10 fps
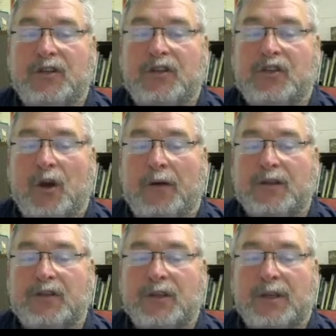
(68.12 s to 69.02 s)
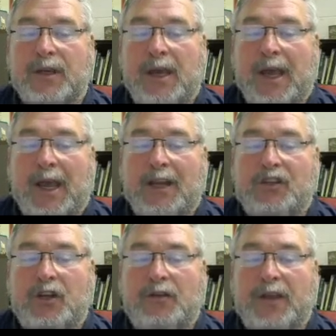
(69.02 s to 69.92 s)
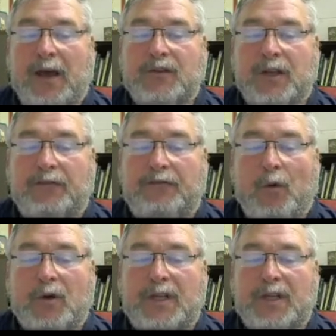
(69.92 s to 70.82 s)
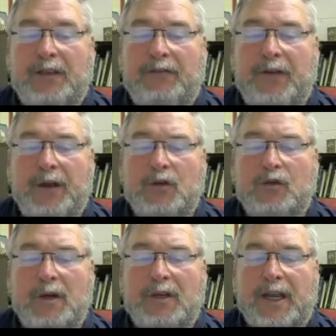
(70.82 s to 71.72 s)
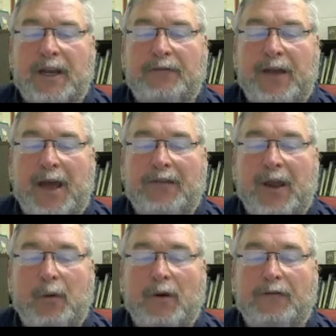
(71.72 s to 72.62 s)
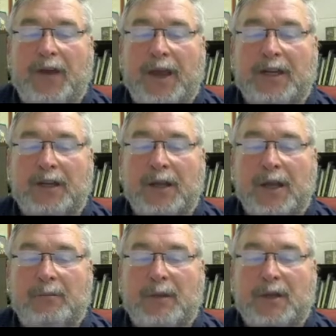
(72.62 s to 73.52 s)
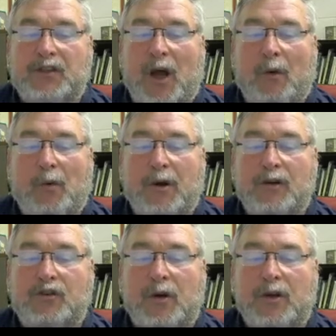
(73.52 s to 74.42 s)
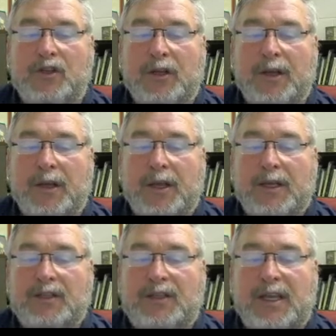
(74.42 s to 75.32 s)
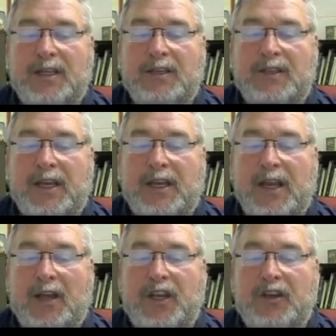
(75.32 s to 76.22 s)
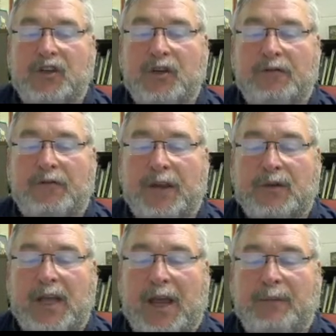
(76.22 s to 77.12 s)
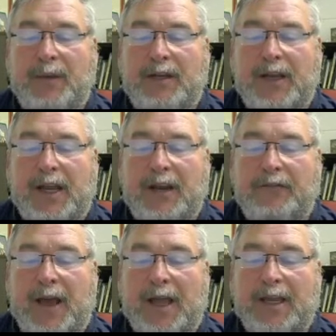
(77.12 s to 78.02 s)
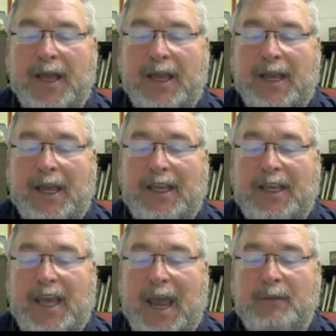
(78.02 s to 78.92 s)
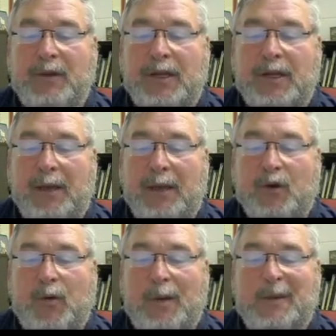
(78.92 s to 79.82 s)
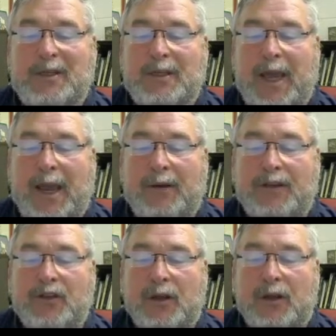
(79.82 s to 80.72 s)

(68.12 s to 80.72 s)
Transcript: Service. In 2014, fields were identified that were affected by saltwater intrusion. Since then, additional fields have been identified in Camden and Pasquotank counties.